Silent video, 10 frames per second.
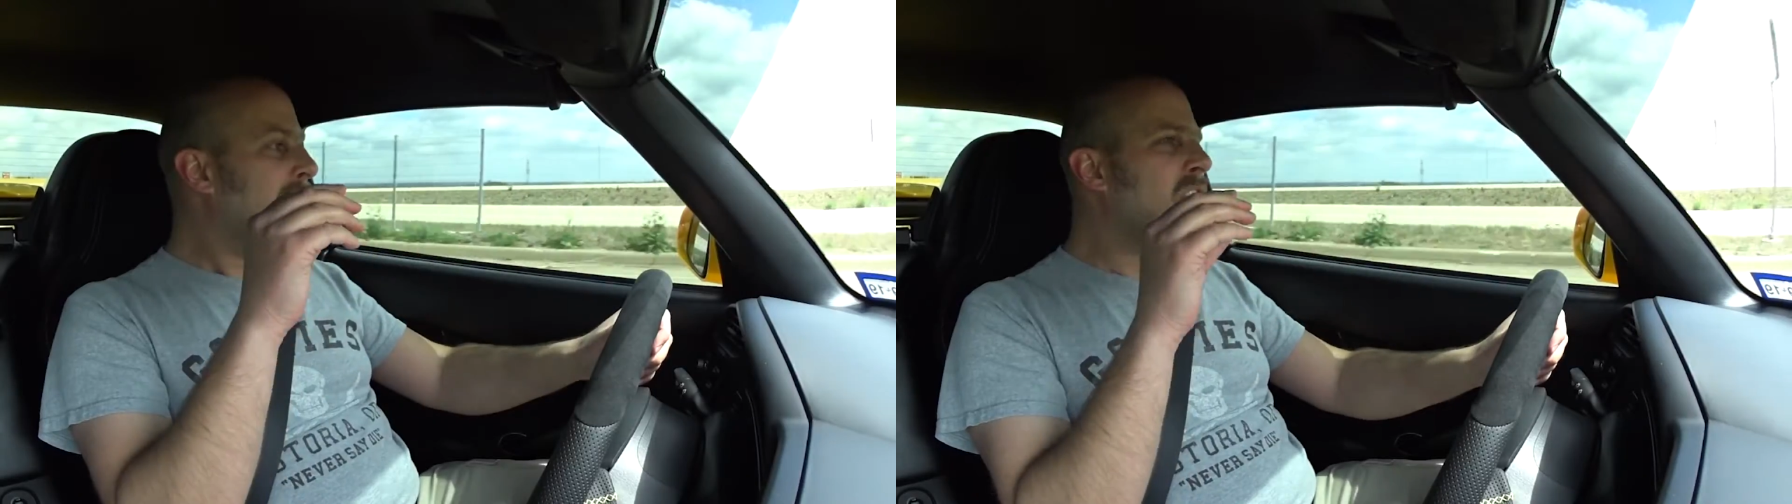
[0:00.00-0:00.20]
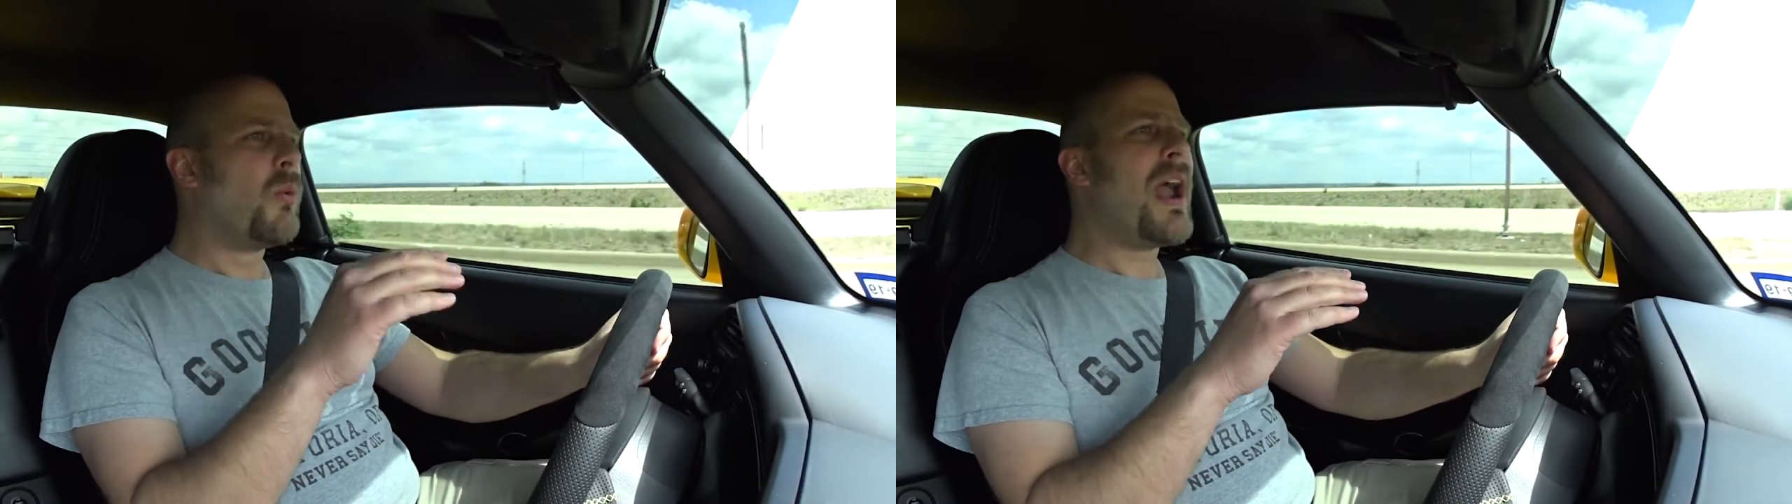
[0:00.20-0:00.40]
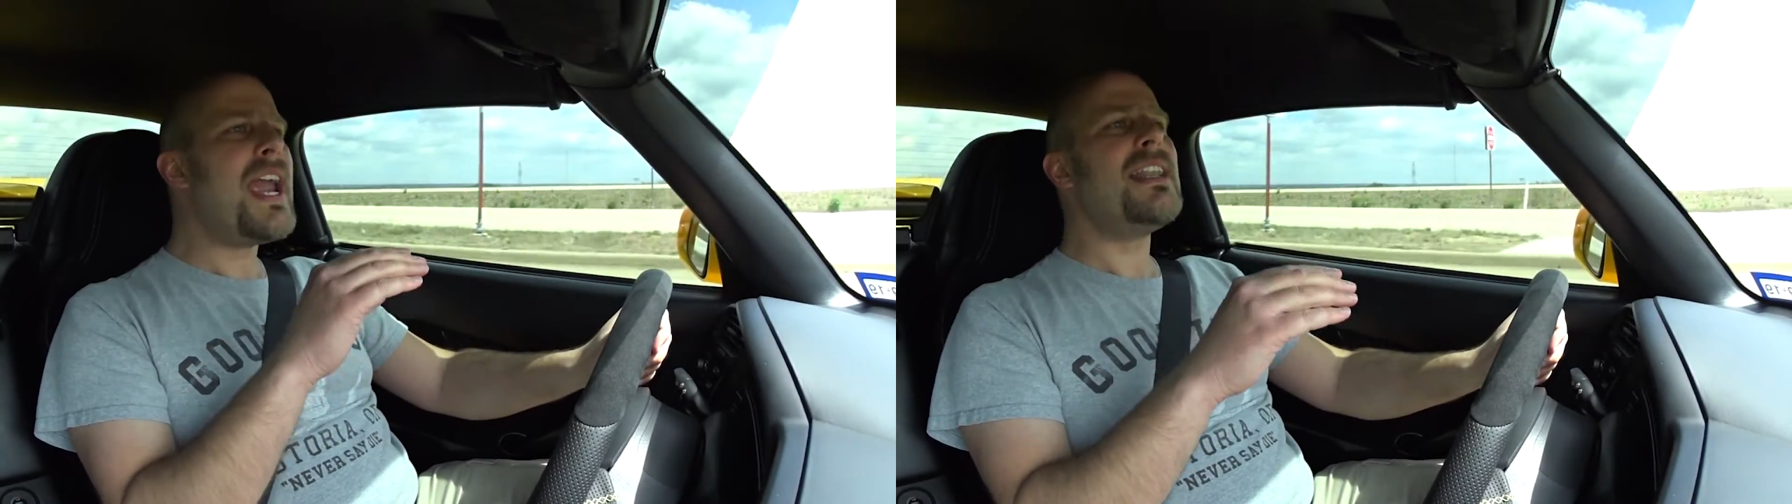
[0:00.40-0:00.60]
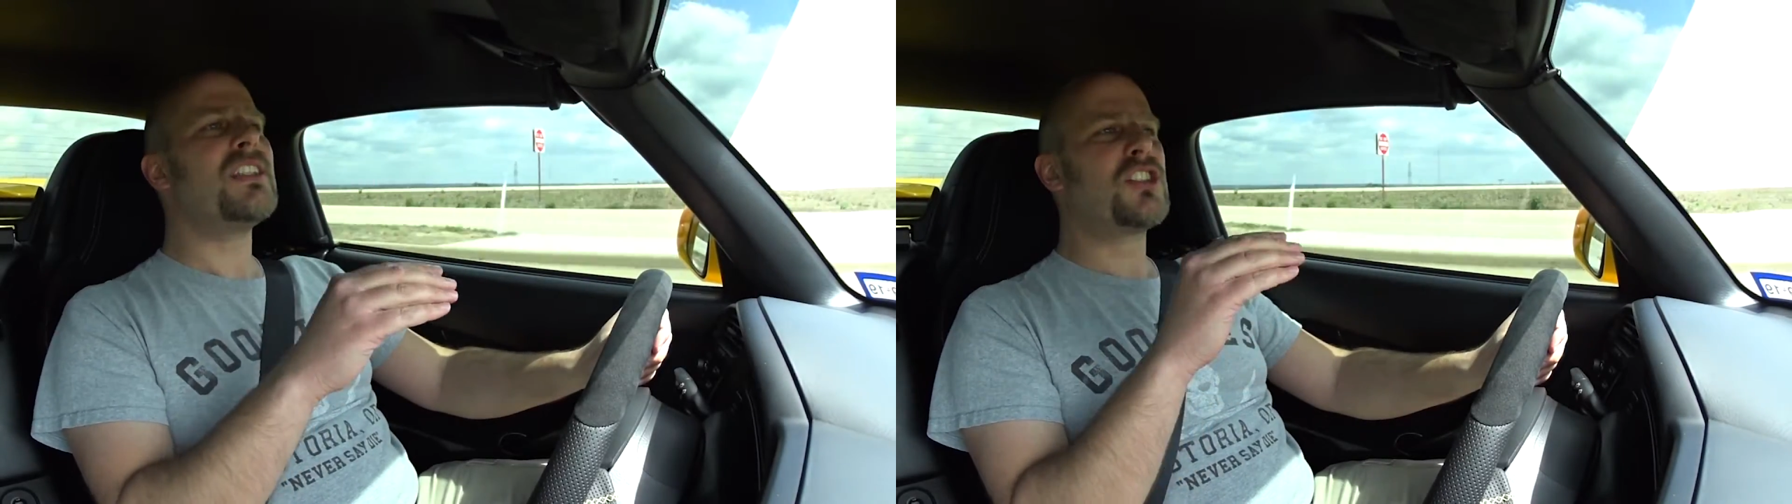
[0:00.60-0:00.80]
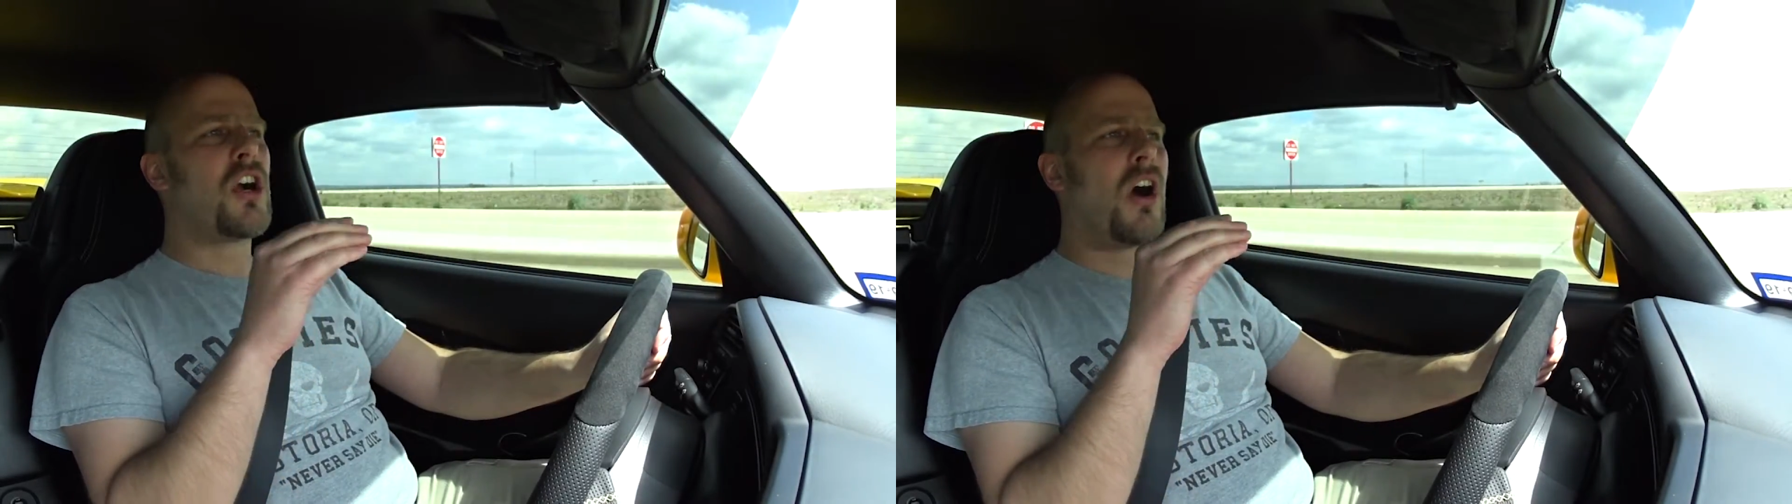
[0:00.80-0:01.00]
The way
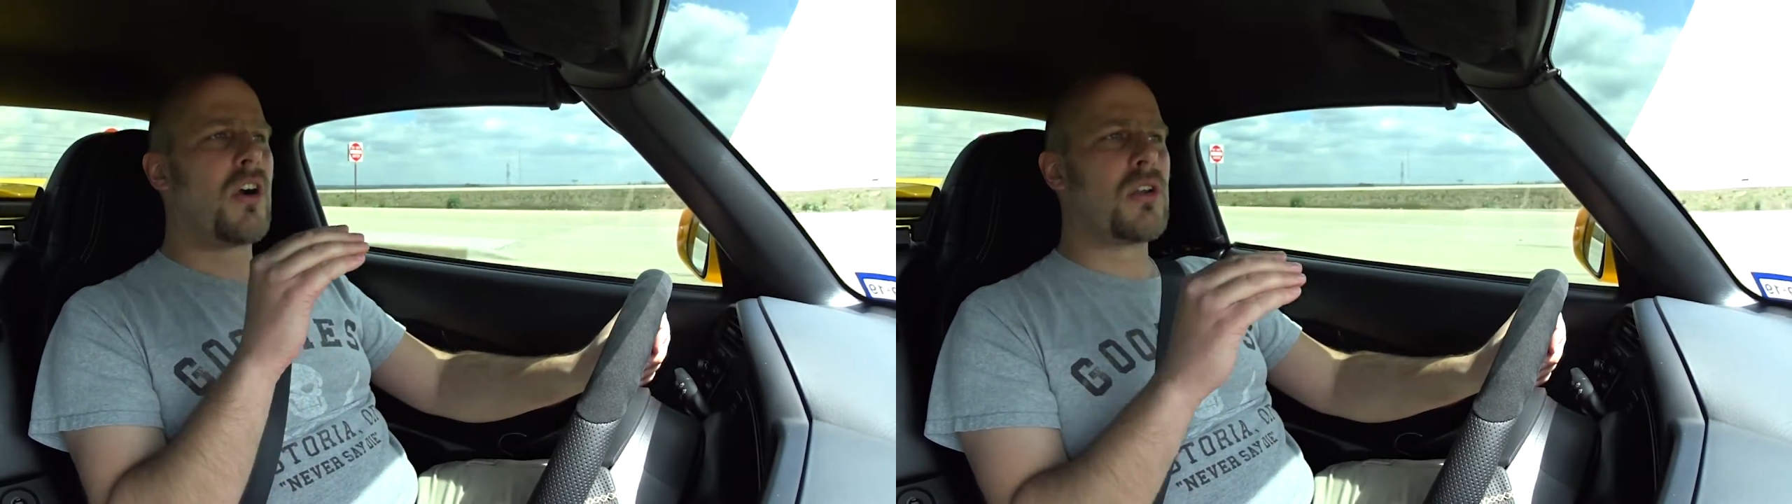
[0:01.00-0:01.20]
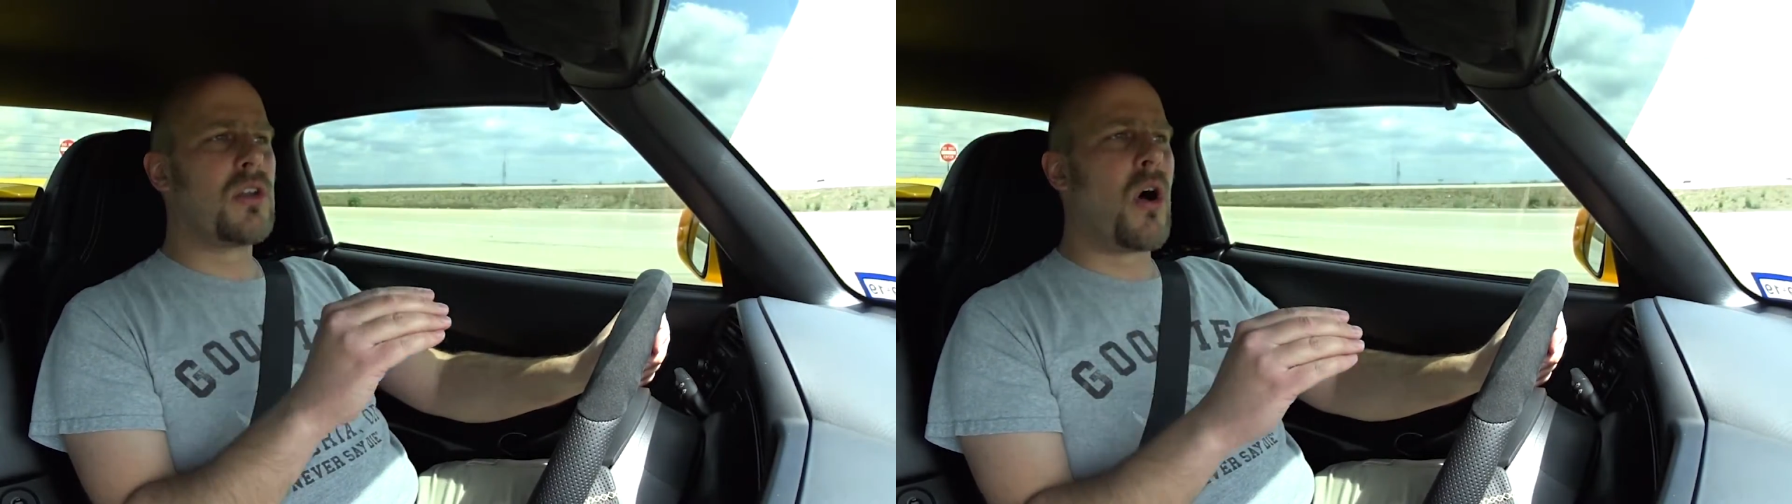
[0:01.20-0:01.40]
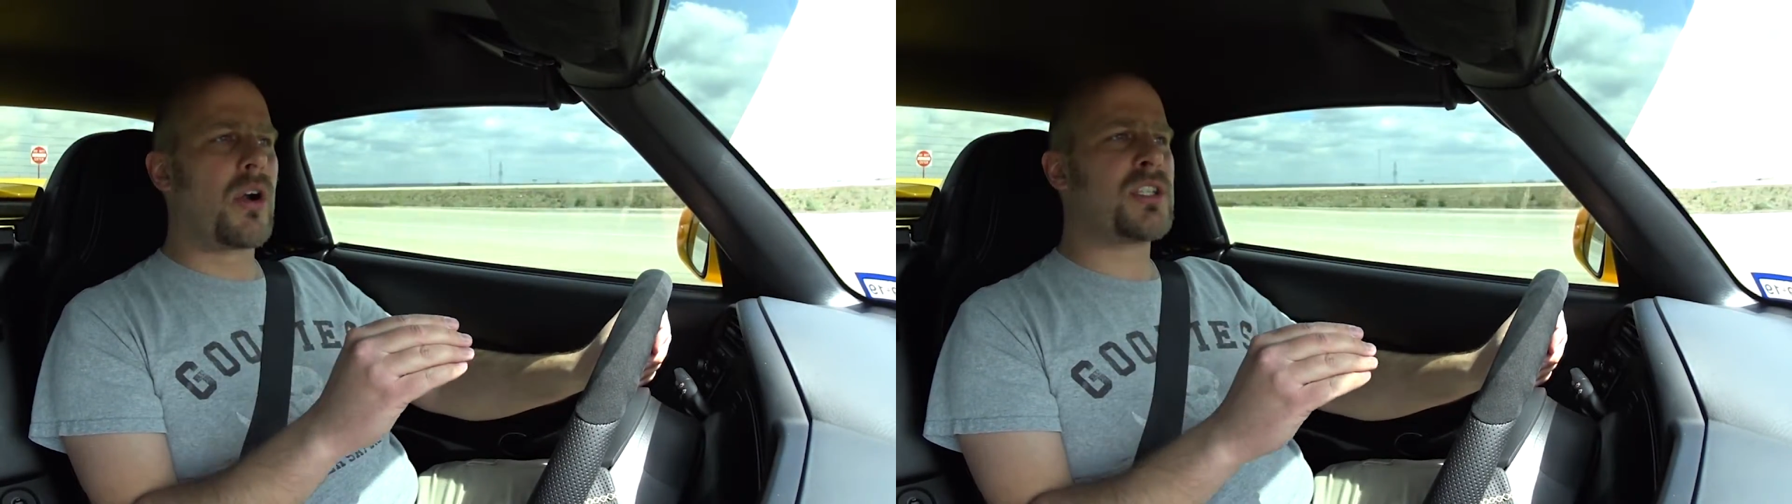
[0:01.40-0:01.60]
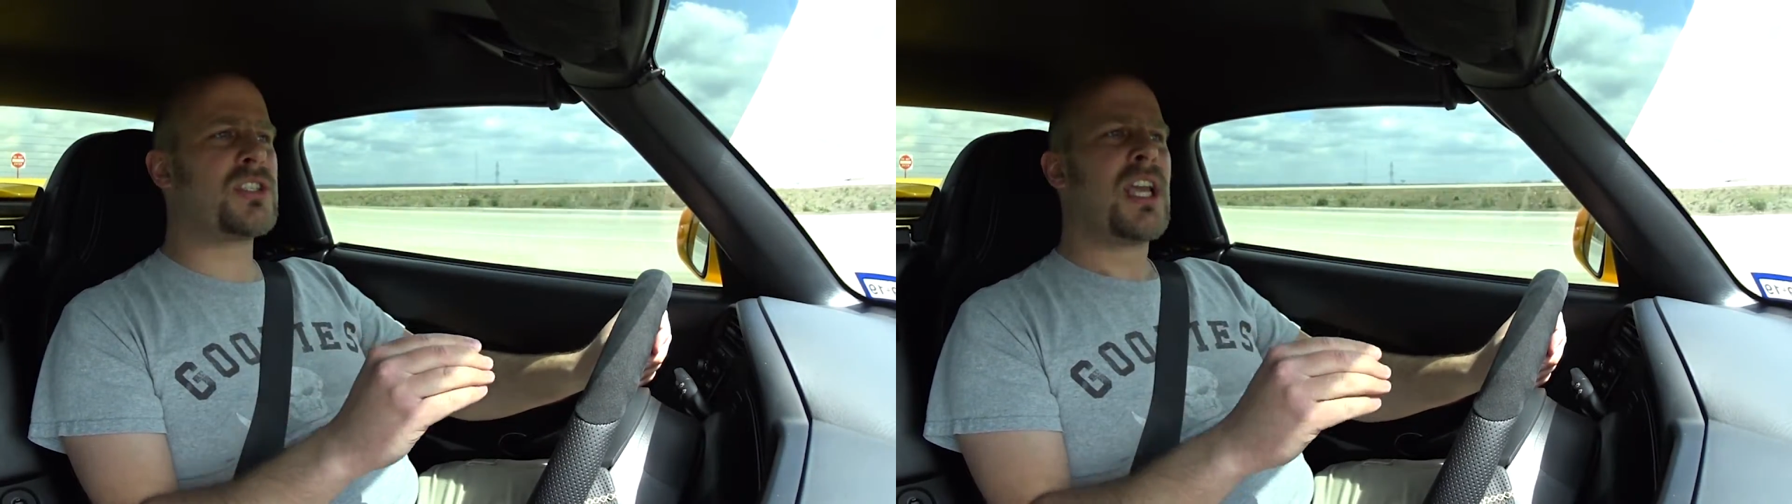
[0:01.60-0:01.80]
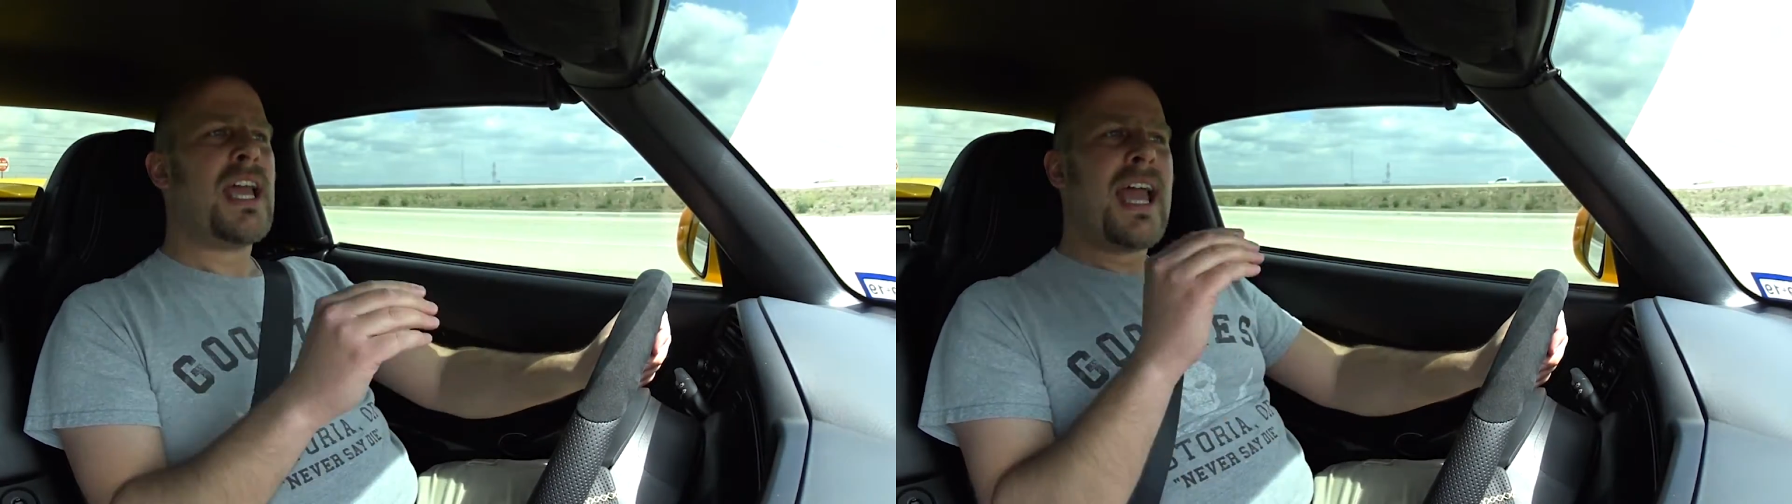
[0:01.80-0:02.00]
this car looks,